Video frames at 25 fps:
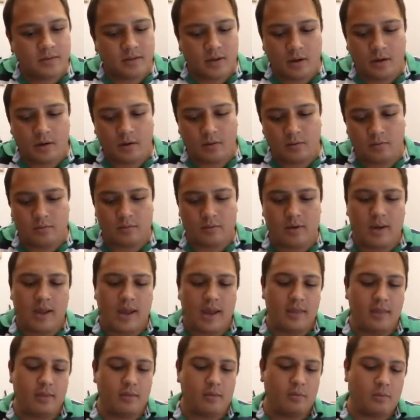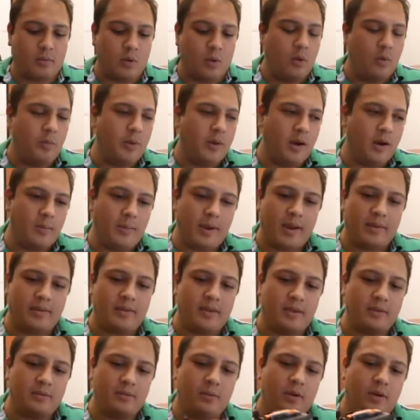So, and the cool part about
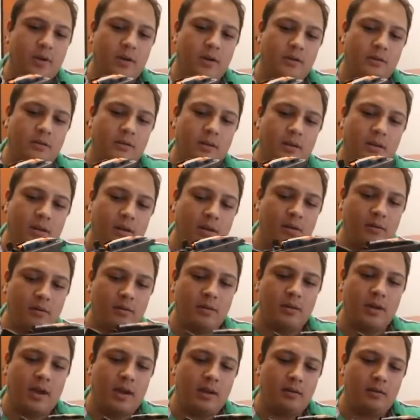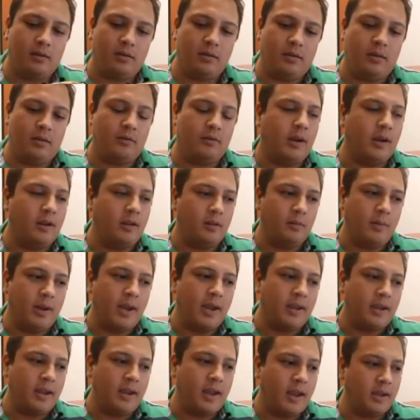this one, you know, you got a regular
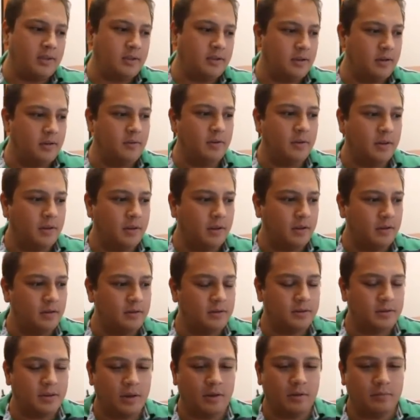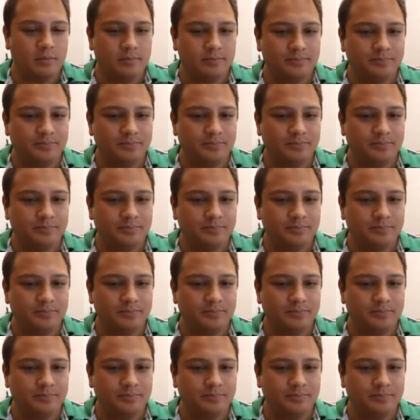mag catch and everything. So,